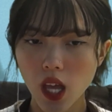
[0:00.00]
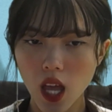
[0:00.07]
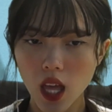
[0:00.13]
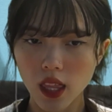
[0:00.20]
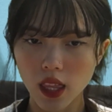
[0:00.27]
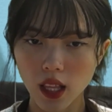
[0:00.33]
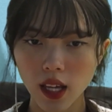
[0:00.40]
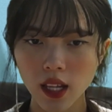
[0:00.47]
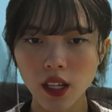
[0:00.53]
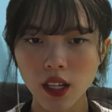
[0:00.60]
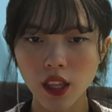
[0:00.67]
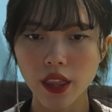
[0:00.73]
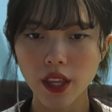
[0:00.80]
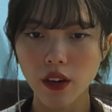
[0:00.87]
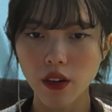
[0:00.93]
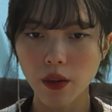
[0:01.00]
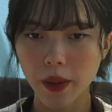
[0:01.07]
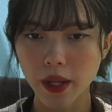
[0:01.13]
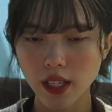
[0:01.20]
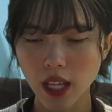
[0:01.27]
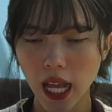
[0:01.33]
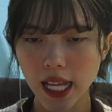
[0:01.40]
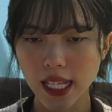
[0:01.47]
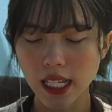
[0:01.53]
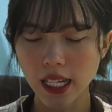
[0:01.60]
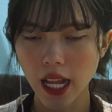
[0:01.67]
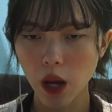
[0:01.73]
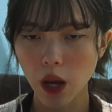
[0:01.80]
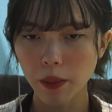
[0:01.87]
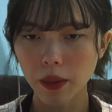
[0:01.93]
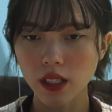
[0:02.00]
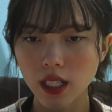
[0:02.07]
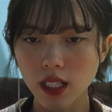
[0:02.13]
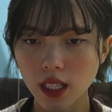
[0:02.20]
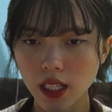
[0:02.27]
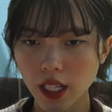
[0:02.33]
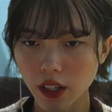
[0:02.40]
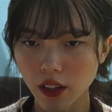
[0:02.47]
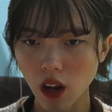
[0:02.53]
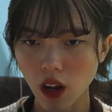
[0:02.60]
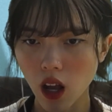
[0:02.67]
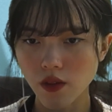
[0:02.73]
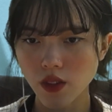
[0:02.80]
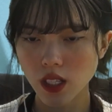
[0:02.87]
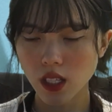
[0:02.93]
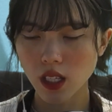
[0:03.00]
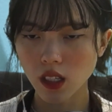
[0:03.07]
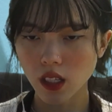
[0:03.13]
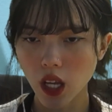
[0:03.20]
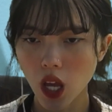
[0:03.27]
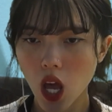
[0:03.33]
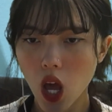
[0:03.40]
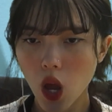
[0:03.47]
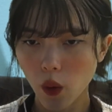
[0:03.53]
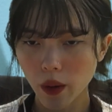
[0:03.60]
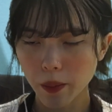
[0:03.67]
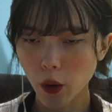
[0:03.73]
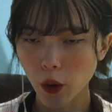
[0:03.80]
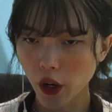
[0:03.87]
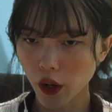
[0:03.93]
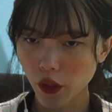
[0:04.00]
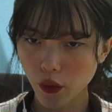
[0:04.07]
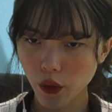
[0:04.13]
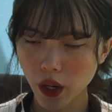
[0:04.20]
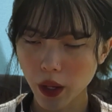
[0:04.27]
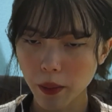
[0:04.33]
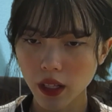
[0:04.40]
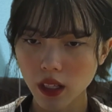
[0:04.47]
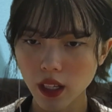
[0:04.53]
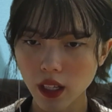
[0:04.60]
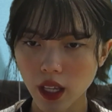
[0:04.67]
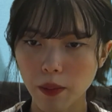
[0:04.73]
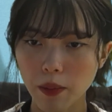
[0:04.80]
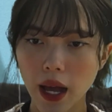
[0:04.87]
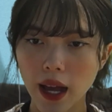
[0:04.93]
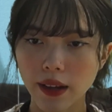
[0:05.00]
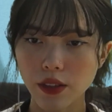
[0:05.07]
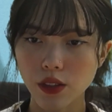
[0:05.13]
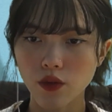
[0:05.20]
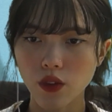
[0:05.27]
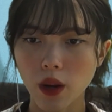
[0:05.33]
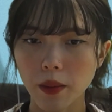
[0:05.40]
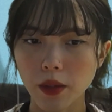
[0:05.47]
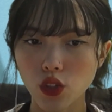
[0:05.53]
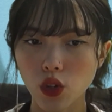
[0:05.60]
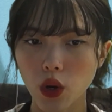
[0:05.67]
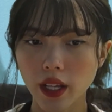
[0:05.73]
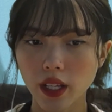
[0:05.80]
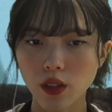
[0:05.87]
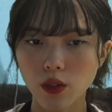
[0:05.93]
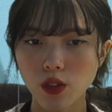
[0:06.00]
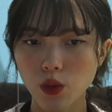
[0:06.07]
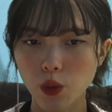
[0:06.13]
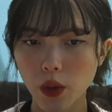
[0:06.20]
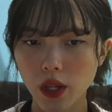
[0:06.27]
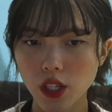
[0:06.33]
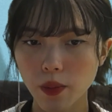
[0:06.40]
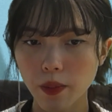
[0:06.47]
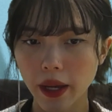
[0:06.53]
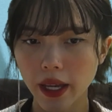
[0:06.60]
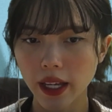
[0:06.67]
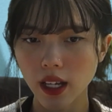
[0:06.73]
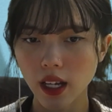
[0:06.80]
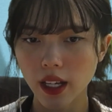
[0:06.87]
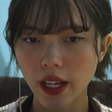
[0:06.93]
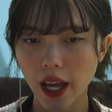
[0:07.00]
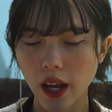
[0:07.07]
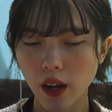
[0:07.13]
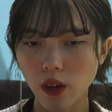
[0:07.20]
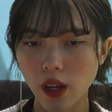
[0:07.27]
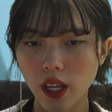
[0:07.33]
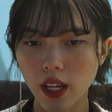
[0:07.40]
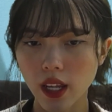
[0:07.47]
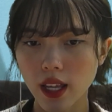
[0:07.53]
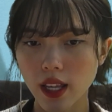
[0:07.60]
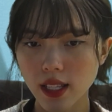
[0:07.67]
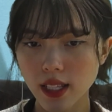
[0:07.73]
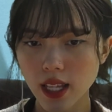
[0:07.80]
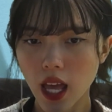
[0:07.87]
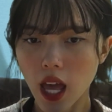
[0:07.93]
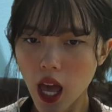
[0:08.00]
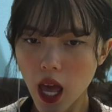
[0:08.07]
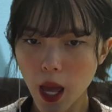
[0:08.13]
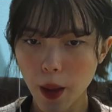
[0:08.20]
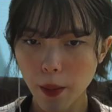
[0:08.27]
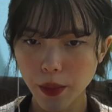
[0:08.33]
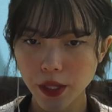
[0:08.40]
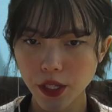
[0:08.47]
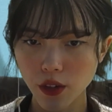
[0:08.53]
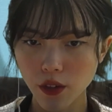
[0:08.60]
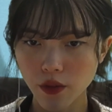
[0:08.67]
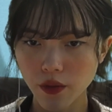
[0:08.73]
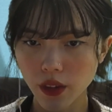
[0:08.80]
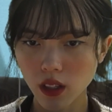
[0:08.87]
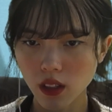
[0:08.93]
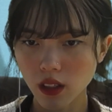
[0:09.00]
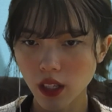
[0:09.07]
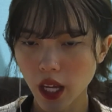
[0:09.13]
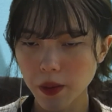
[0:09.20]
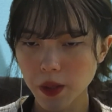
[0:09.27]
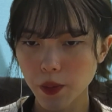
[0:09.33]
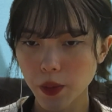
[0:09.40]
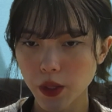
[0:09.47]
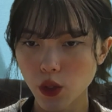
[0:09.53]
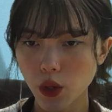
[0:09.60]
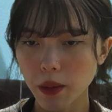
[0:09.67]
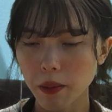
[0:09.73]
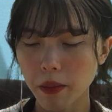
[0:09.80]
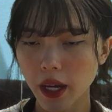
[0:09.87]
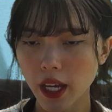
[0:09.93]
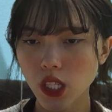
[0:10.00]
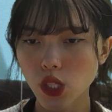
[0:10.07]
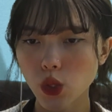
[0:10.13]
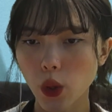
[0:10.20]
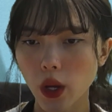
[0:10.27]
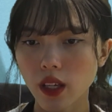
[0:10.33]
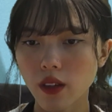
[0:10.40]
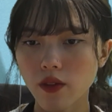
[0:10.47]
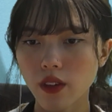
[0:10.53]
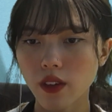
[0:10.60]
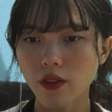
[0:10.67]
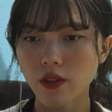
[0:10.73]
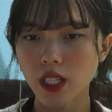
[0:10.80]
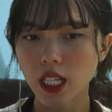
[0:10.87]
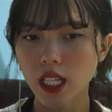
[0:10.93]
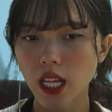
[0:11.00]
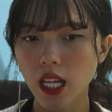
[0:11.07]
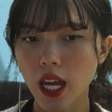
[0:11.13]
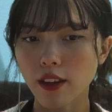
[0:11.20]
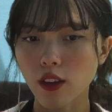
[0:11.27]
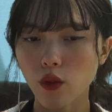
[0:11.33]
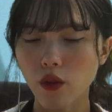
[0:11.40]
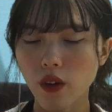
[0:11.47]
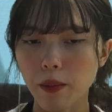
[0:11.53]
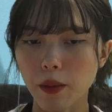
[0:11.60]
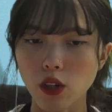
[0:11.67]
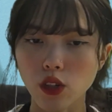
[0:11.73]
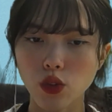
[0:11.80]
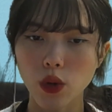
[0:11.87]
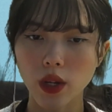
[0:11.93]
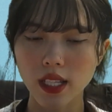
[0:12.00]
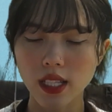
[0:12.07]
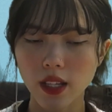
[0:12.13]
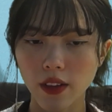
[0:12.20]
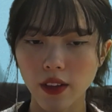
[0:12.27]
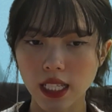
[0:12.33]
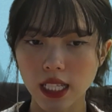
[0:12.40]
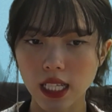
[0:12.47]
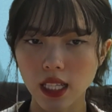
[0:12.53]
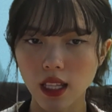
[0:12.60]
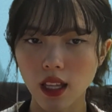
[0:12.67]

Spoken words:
The London therapist has now been cleared of stealing £1.3 million from a joint Swiss bank account in his and Mr. Phil's names between May 2015 and November 2017.